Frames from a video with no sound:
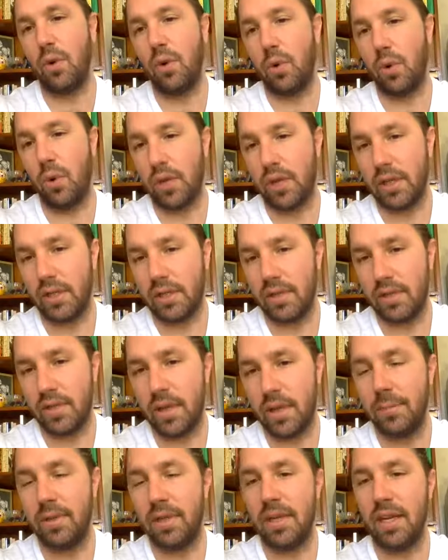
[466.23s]
Organs
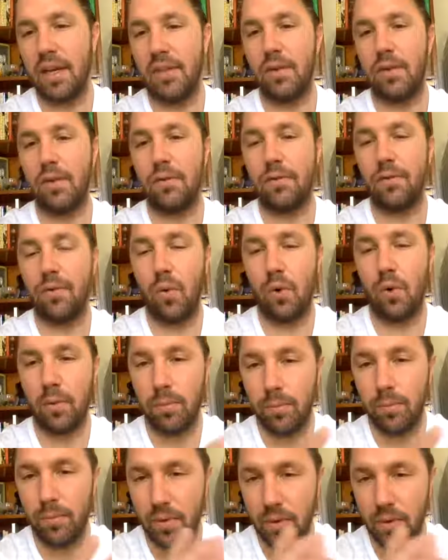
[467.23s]
come together to
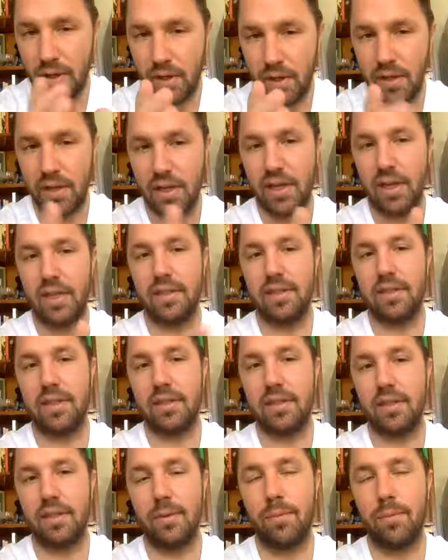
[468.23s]
form a
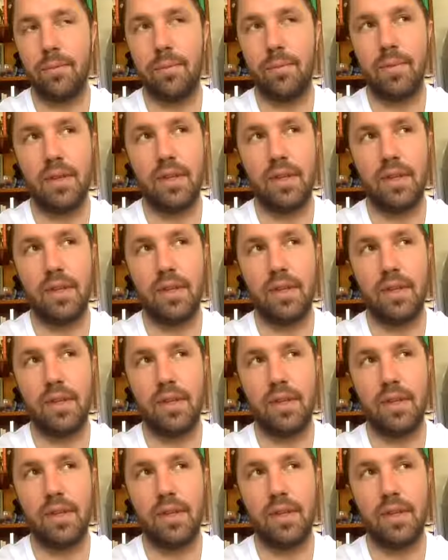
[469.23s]
system.